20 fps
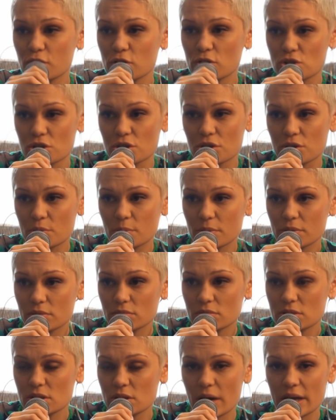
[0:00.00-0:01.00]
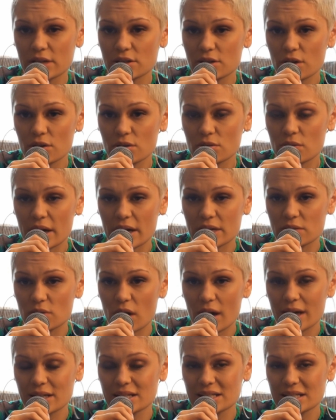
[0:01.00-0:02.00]
off YouTube. So I
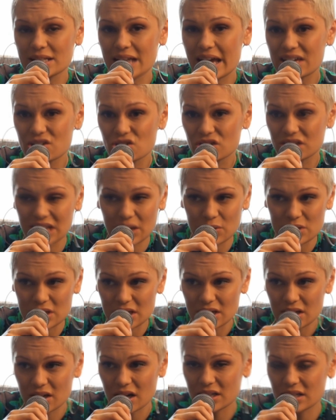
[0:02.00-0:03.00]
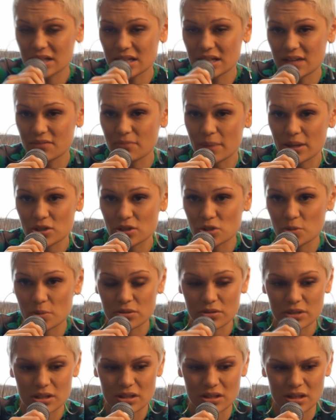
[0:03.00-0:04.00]
had an agent, and that was it. I didn't have
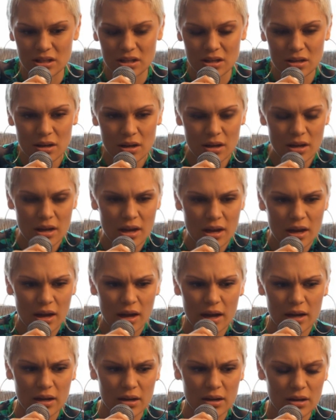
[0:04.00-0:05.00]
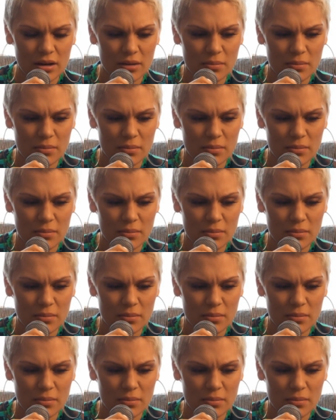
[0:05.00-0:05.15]
management or anything. And